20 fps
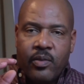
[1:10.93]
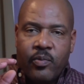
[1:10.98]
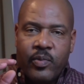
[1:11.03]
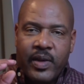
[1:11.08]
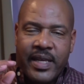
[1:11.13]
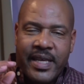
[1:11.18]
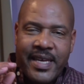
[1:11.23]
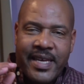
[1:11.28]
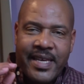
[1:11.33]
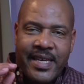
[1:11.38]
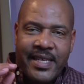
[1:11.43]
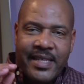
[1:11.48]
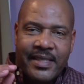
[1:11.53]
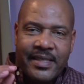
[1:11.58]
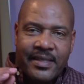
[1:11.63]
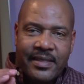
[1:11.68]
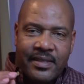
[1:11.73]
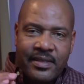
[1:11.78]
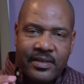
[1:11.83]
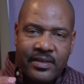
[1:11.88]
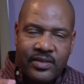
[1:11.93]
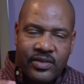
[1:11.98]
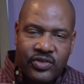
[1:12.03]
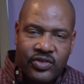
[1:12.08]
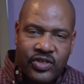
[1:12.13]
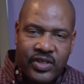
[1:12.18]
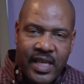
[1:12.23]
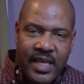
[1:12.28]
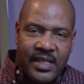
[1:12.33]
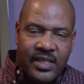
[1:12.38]
when he's
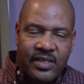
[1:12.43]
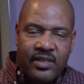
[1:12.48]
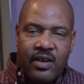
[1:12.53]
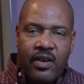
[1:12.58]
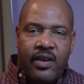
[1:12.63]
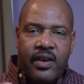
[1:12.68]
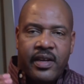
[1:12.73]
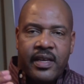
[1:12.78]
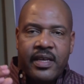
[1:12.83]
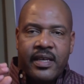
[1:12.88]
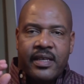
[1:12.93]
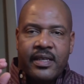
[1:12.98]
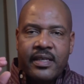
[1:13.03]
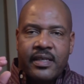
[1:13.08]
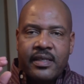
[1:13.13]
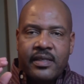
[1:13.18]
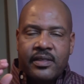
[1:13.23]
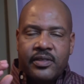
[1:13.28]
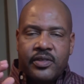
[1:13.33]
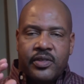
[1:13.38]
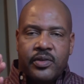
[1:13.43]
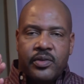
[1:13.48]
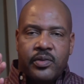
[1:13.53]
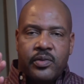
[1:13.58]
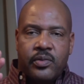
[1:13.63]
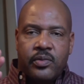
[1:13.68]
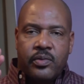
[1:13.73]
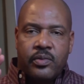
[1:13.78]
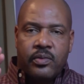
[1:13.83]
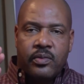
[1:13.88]
just starting
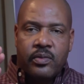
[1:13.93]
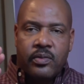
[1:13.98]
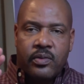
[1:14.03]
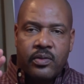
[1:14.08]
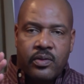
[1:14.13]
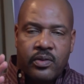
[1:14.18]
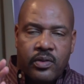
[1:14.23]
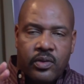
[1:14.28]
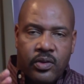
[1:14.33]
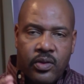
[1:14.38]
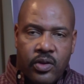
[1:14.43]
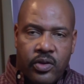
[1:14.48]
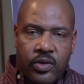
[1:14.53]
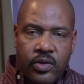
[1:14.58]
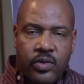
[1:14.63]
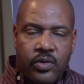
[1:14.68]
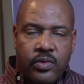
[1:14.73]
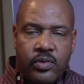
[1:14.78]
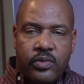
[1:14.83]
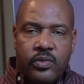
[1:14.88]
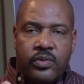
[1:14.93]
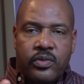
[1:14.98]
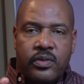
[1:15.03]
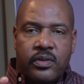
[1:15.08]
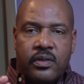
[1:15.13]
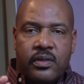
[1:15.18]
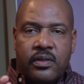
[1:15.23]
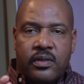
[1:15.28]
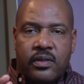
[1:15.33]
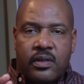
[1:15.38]
to use
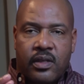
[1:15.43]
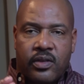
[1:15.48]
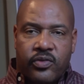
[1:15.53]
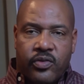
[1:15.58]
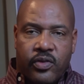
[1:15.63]
the